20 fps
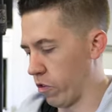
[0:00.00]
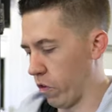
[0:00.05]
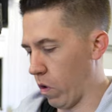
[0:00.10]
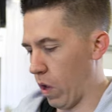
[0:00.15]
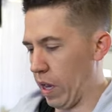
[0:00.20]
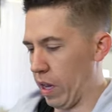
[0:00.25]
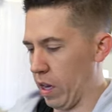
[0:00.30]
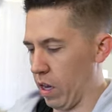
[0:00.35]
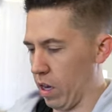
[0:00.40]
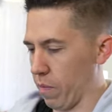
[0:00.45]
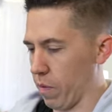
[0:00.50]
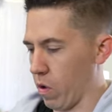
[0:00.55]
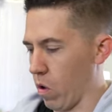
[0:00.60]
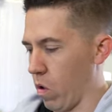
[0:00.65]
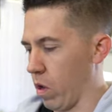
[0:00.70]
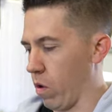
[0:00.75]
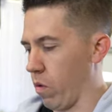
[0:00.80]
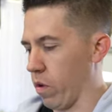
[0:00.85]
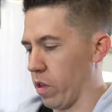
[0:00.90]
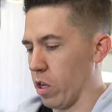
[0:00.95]
So I ended up
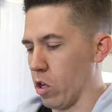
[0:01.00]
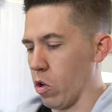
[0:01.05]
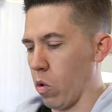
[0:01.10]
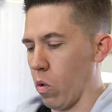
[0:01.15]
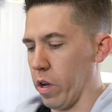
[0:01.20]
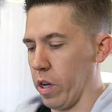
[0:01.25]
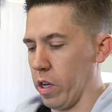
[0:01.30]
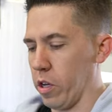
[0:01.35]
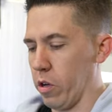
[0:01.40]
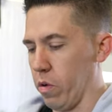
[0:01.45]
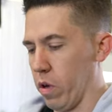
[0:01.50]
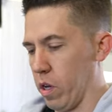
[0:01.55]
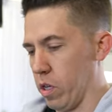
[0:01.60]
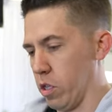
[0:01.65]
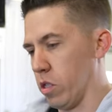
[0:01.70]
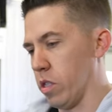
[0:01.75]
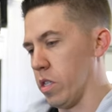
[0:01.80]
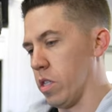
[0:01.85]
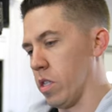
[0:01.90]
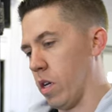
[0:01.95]
going with the
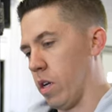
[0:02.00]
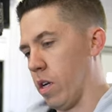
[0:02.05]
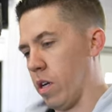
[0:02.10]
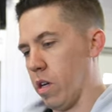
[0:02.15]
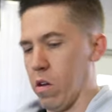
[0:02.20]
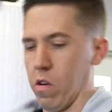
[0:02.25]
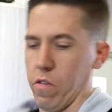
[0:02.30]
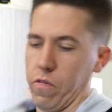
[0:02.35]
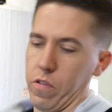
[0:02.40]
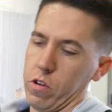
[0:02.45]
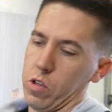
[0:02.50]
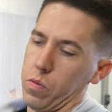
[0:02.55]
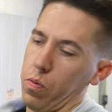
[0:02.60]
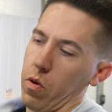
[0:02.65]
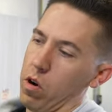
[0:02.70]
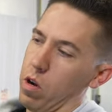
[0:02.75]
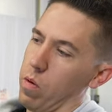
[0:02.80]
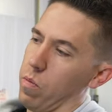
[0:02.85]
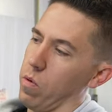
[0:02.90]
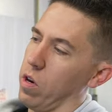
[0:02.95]
2200s. I do not know if there's
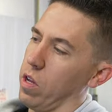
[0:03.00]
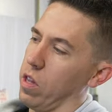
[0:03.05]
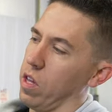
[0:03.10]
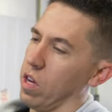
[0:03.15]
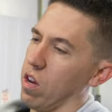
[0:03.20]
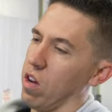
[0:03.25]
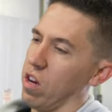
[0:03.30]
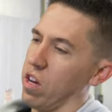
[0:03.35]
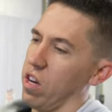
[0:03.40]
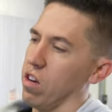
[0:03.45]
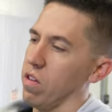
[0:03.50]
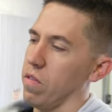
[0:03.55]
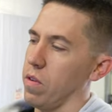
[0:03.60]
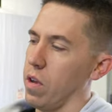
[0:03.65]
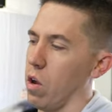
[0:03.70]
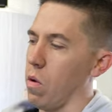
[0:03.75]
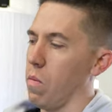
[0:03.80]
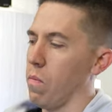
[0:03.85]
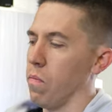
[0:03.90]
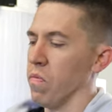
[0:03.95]
part number or anything on here,
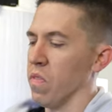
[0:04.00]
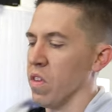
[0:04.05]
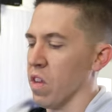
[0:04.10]
no.